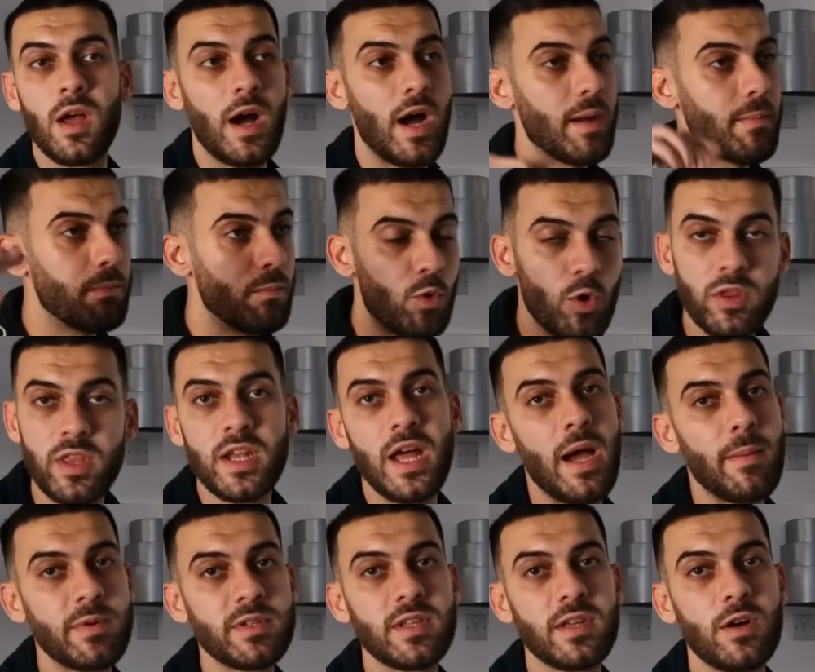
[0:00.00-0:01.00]
I'm more than
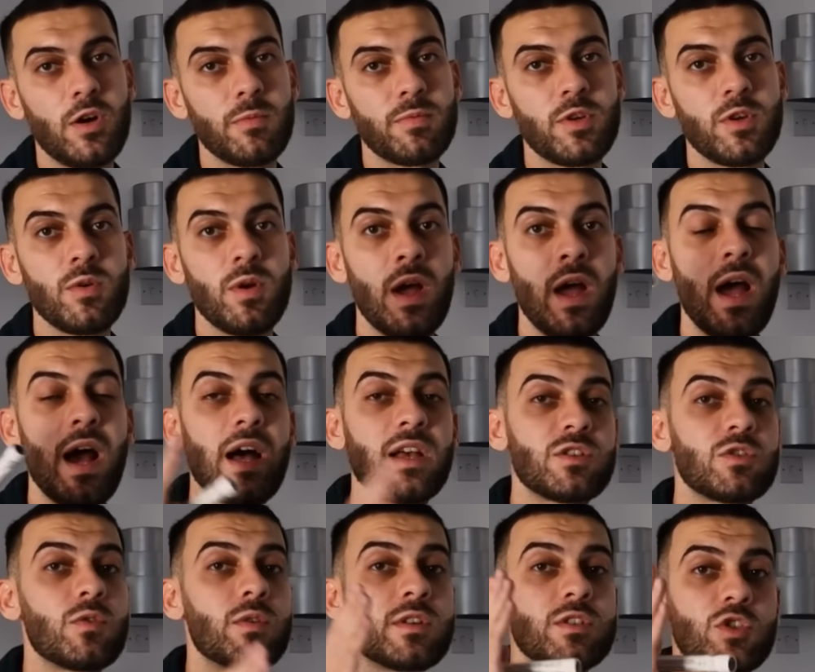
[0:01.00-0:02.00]
happy to help you
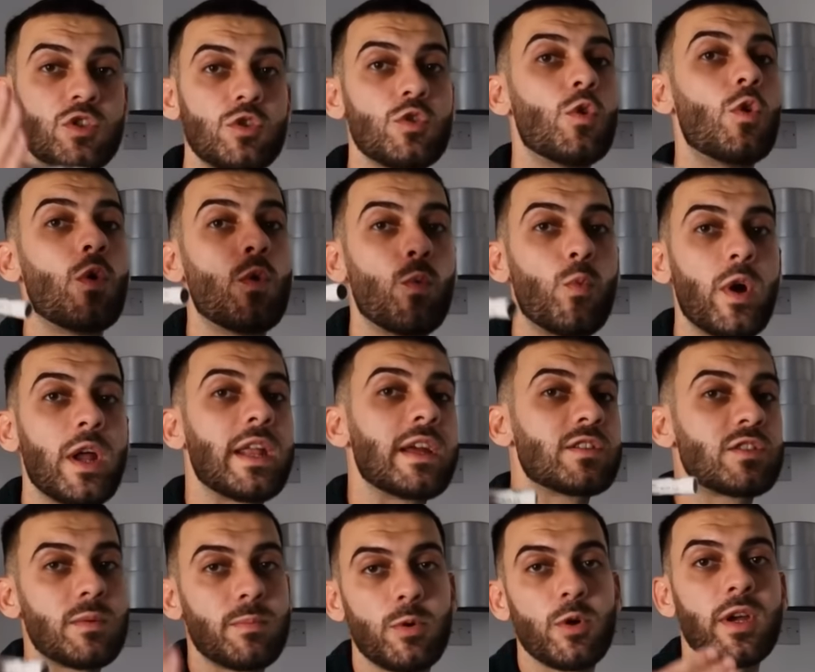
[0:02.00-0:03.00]
as long as you're willing
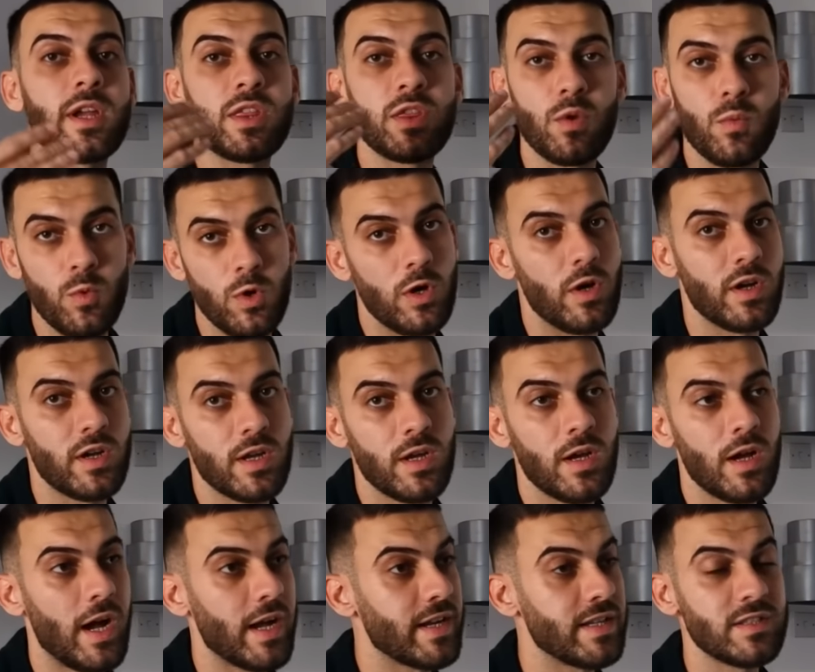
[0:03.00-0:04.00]
to put in the work.
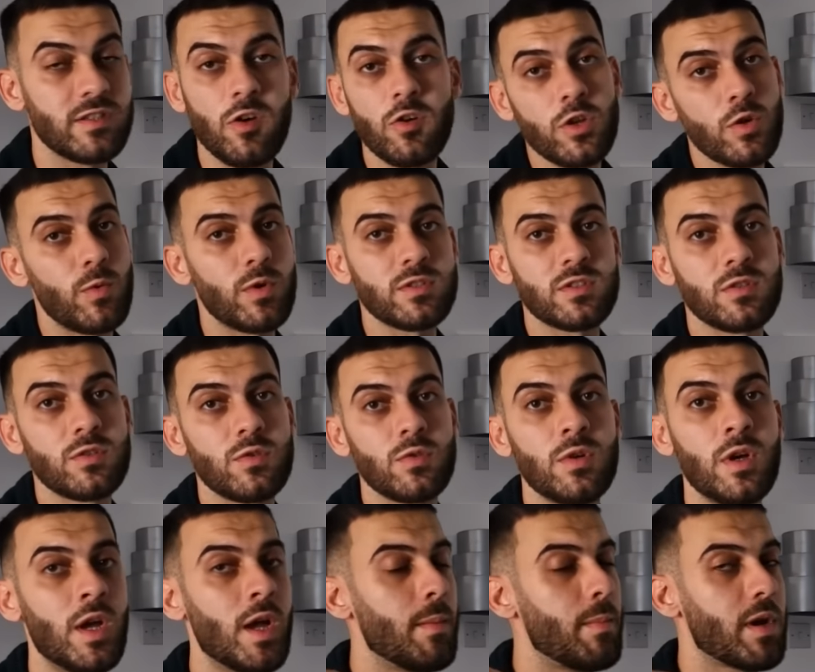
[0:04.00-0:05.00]
I can tell you what to do,
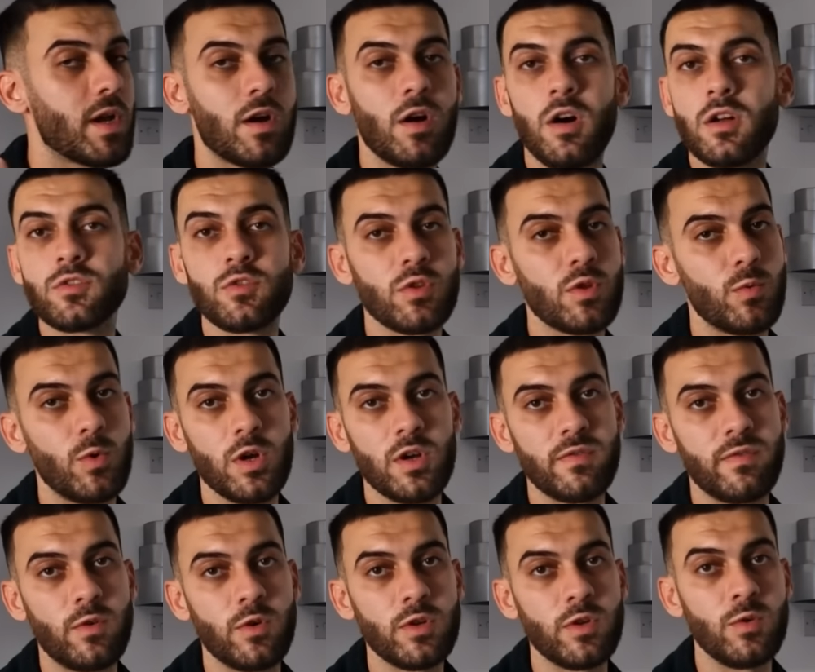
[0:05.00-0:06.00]
but I can't do the work
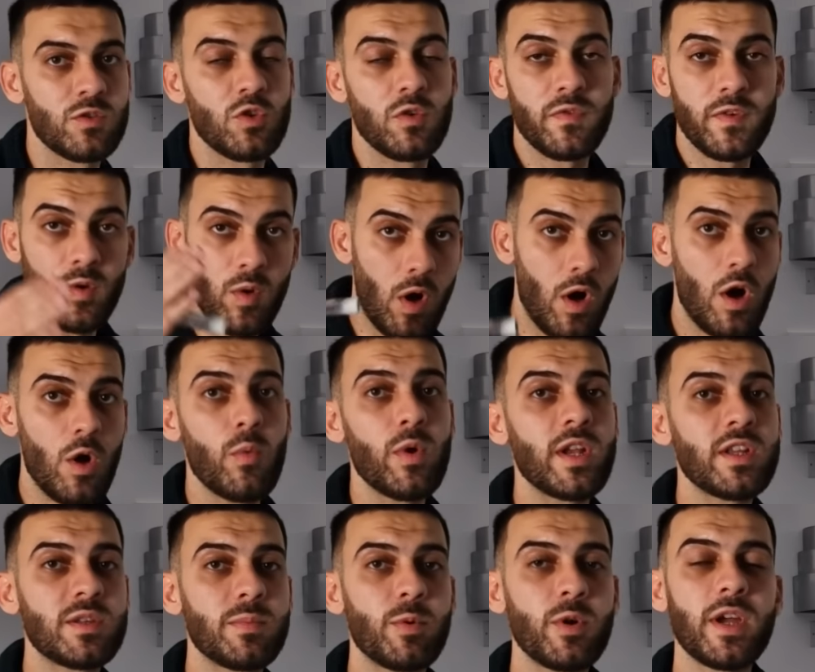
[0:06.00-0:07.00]
for you. So if you are
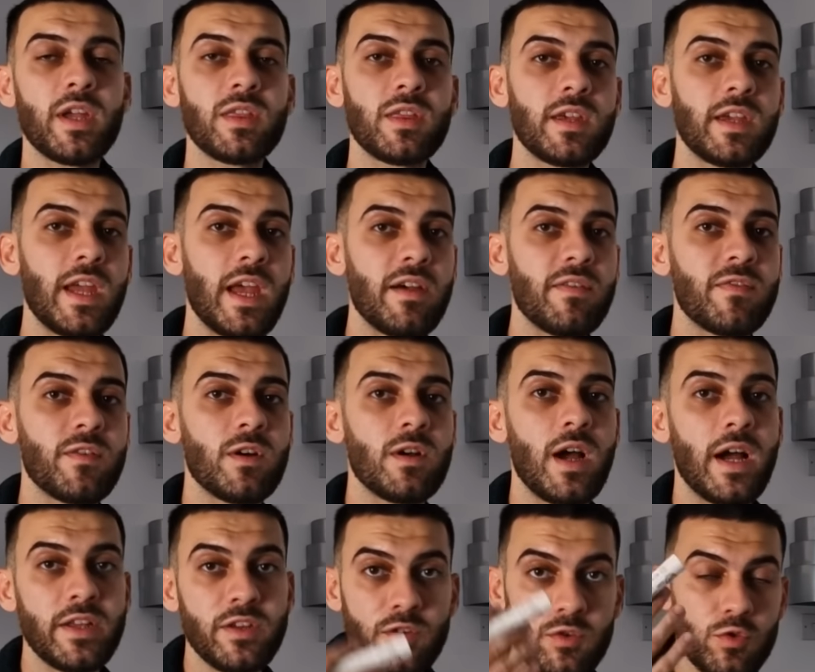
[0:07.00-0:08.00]
willing to put in the effort
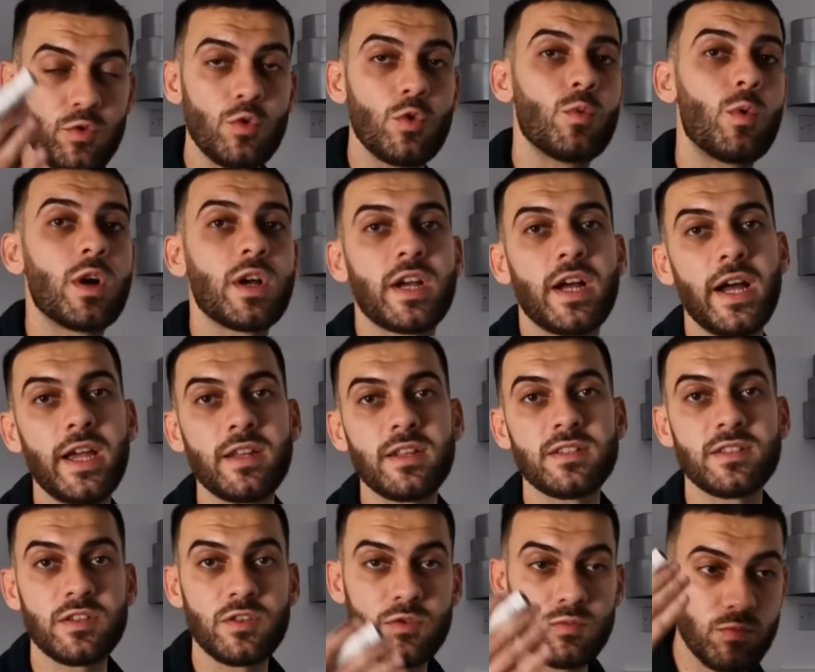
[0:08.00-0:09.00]
and you do want
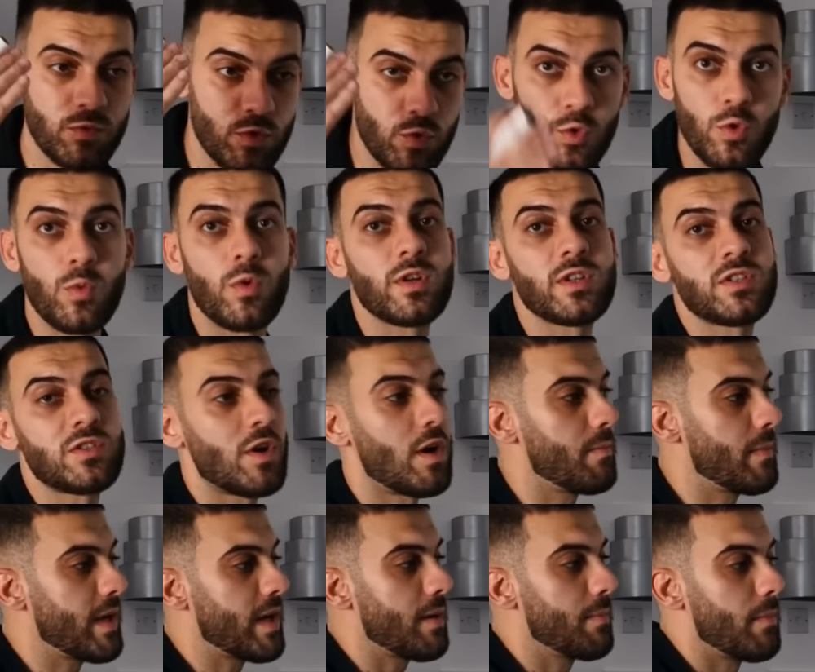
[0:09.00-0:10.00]
guidance and you do want to start
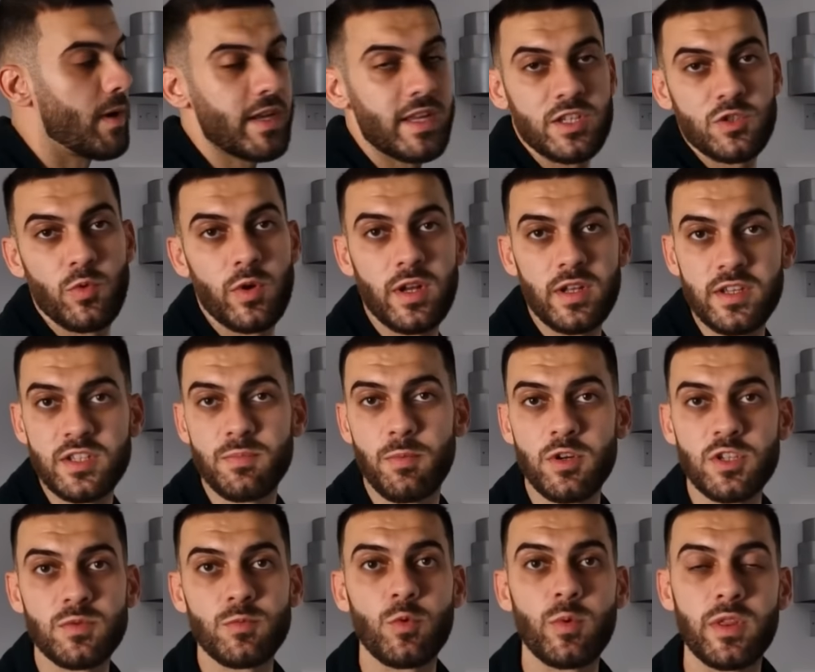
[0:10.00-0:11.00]
making money as quickly as
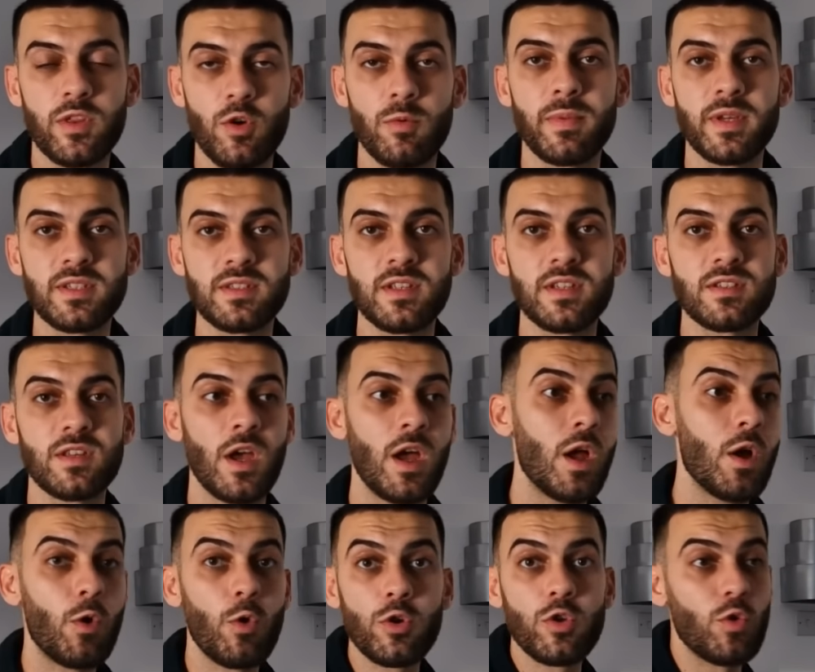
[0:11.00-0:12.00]
possible with your business,
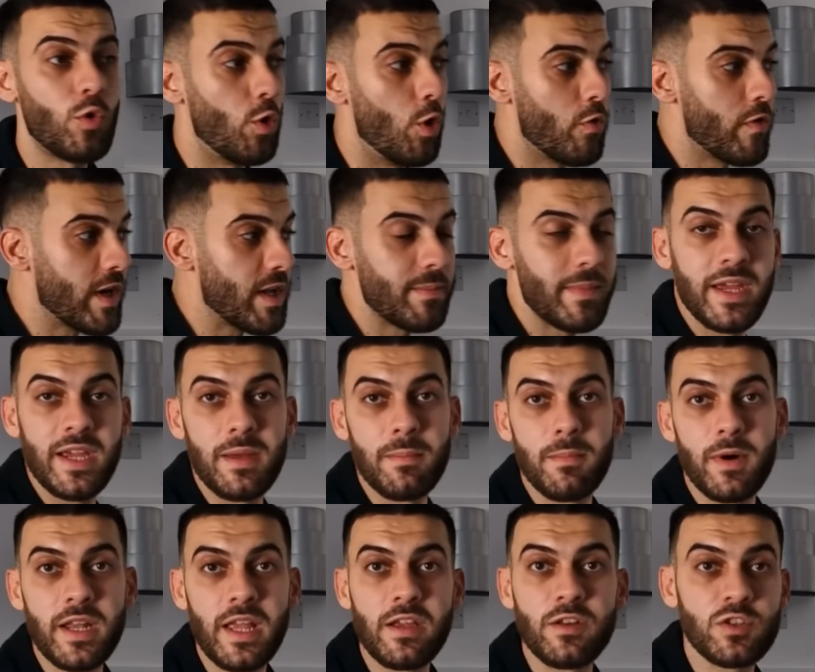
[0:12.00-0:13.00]
or you're already making
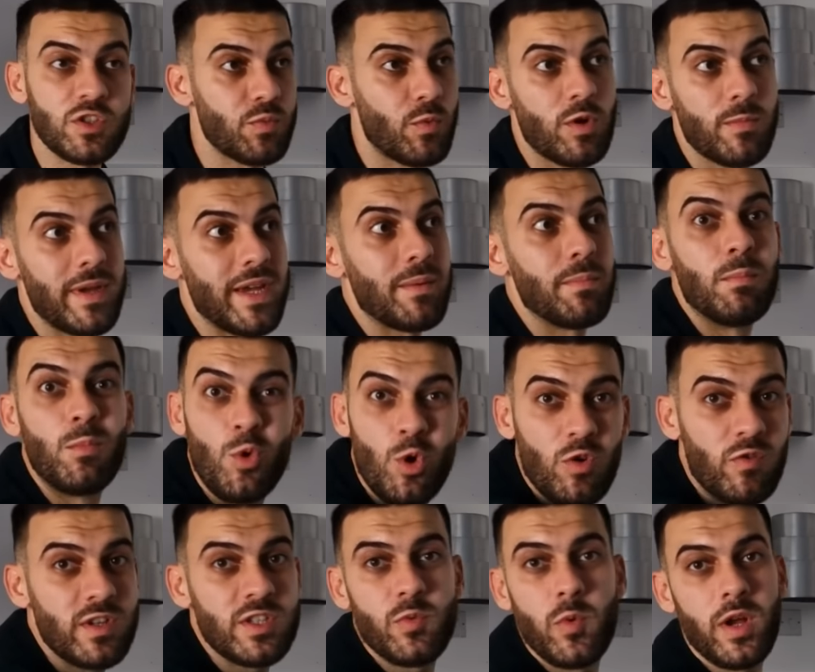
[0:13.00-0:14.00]
money and you just want to make
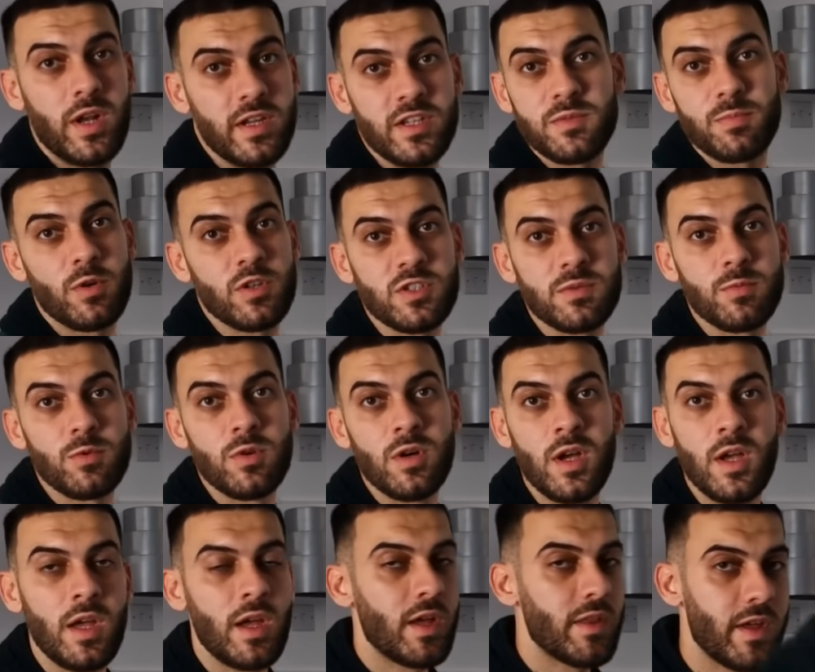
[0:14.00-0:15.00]
more as quickly as possible,
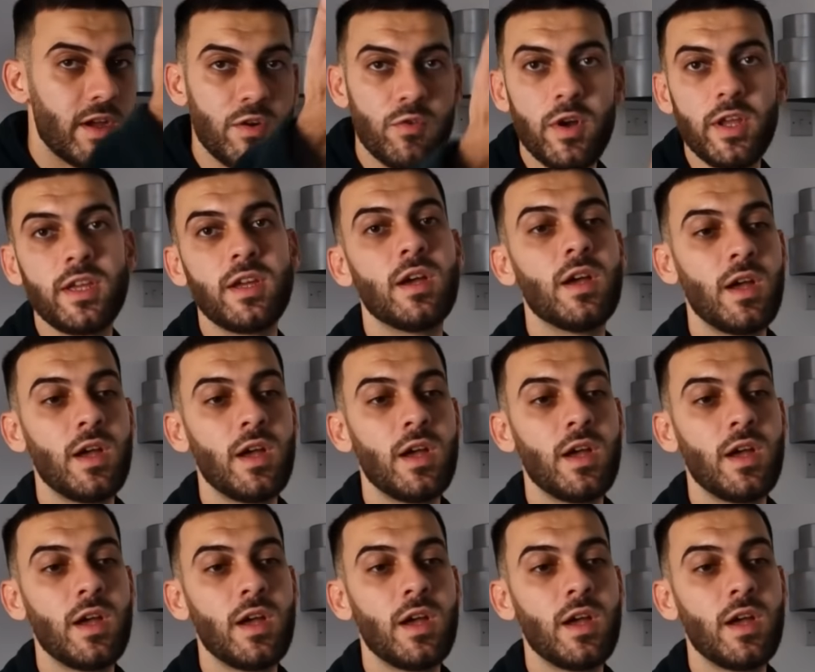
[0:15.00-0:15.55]
then great.